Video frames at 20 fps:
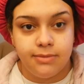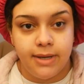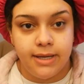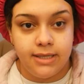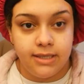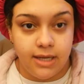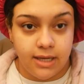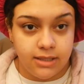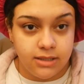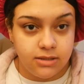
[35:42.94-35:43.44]
my
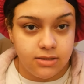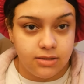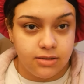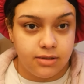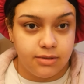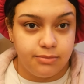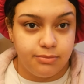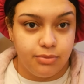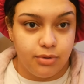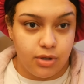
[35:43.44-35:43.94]

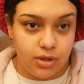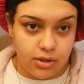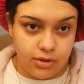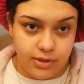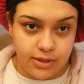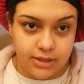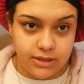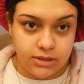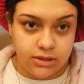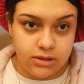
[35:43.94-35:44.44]
desk
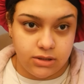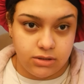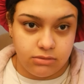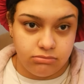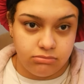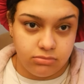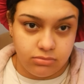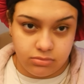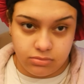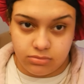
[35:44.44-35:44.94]
progress
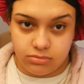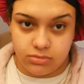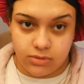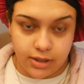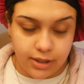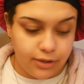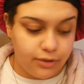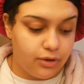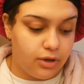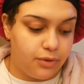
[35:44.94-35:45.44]

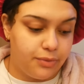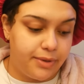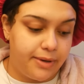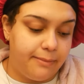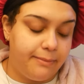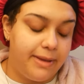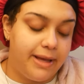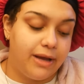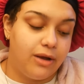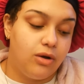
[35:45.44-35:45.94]
later on when
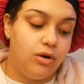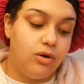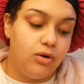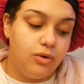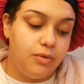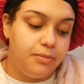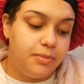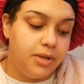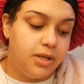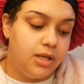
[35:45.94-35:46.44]
I'm back
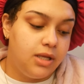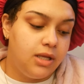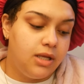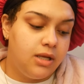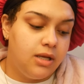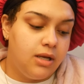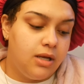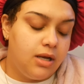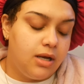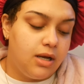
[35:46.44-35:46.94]
home.
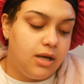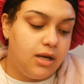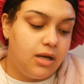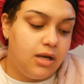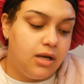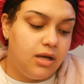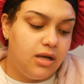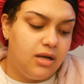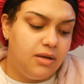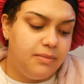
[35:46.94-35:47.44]

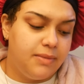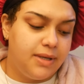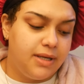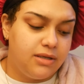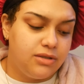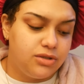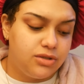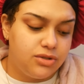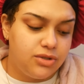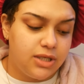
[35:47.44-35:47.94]
And
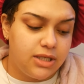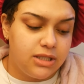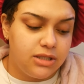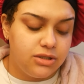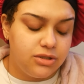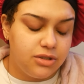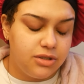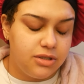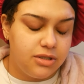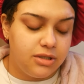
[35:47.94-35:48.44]
I'll try to
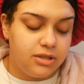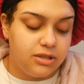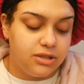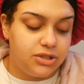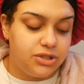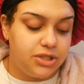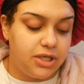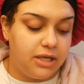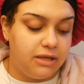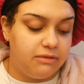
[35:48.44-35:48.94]
show you the
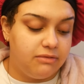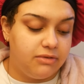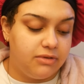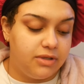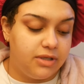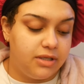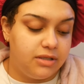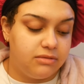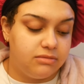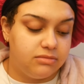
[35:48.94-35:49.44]

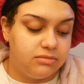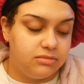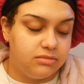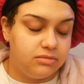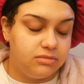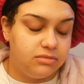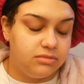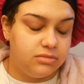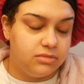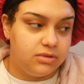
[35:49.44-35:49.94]
shaving
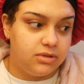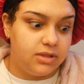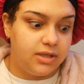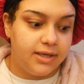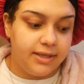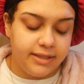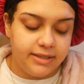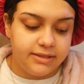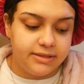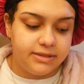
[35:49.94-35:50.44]

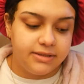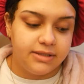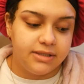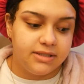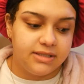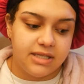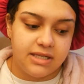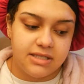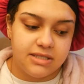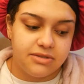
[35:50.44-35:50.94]
cuts,
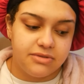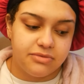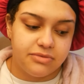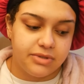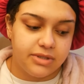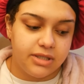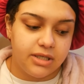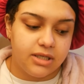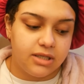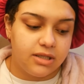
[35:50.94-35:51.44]
because that's
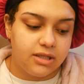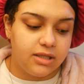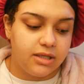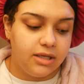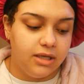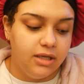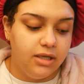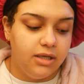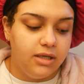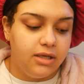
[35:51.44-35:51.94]
really
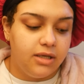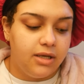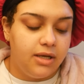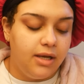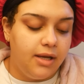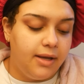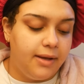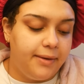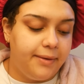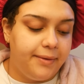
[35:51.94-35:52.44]

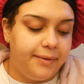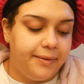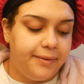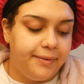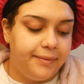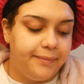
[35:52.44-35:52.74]
ugly.